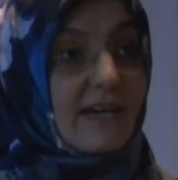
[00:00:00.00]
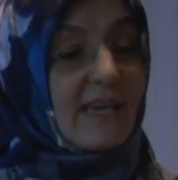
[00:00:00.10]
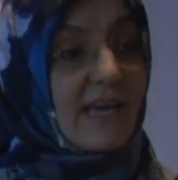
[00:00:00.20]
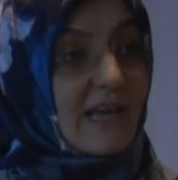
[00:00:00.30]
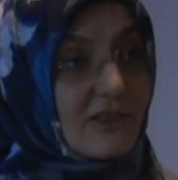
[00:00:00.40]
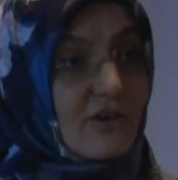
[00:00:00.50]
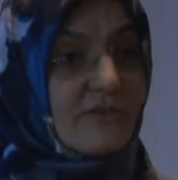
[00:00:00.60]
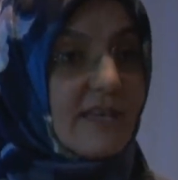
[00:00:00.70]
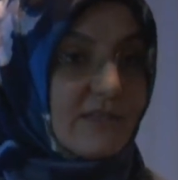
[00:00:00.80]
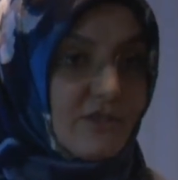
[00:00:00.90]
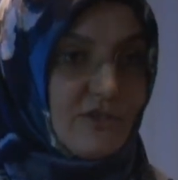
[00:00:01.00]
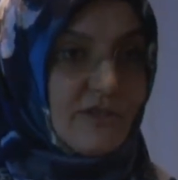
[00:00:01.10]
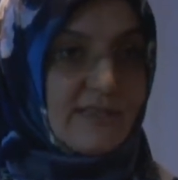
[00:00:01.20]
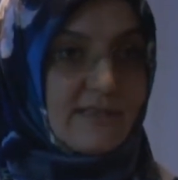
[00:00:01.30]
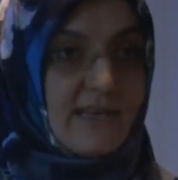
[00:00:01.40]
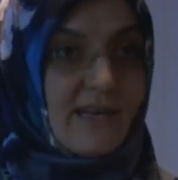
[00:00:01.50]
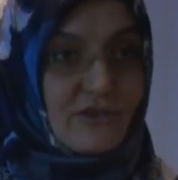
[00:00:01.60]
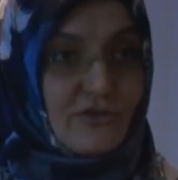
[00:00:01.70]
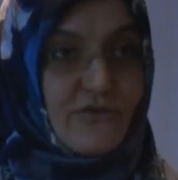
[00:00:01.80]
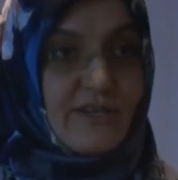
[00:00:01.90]
he allowed his students
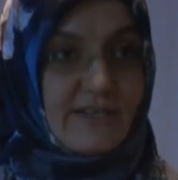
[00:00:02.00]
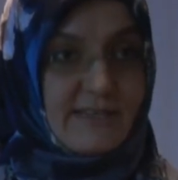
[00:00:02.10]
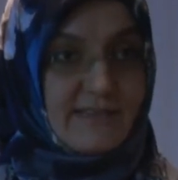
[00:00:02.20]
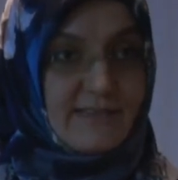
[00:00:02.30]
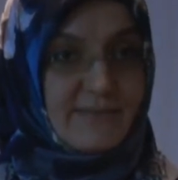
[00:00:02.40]
to wear it.